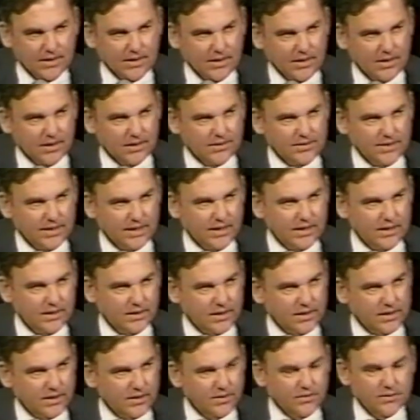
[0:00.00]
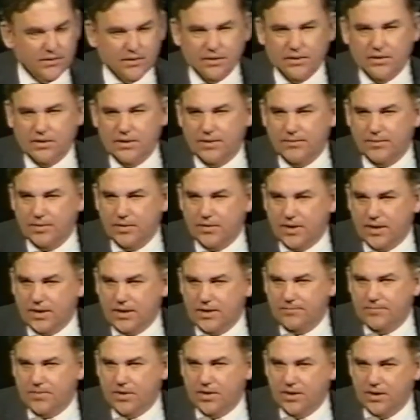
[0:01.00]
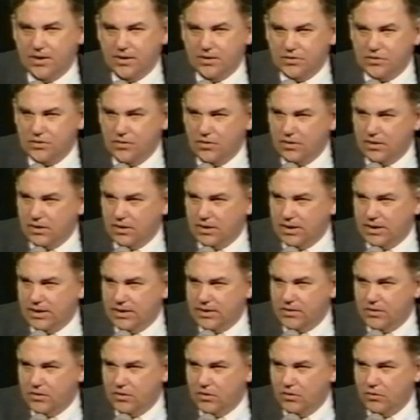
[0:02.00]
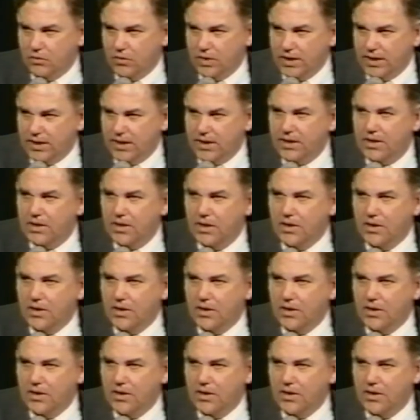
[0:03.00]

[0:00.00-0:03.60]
in thinking that the Democratic Party is going to let it go away,